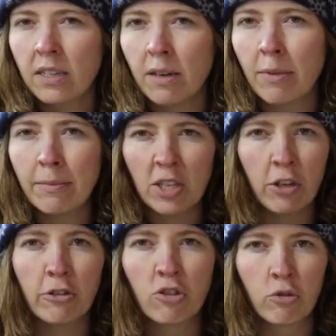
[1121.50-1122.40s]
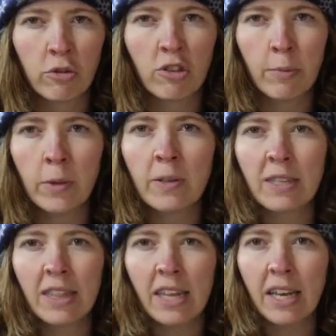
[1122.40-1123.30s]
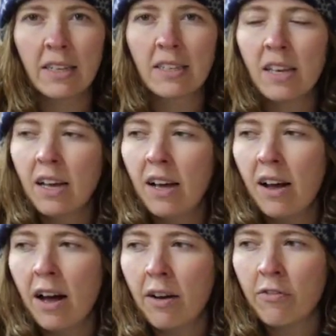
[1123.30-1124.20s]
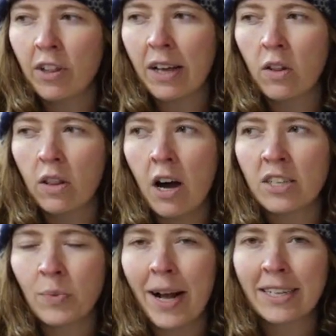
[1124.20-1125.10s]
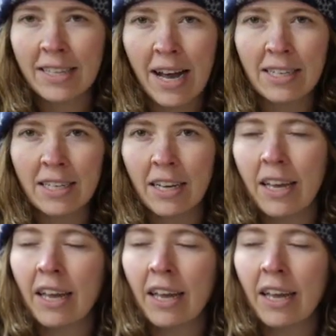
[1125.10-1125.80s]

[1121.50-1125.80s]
sometimes they'll use crucibles and things uh, for like lost wax casting.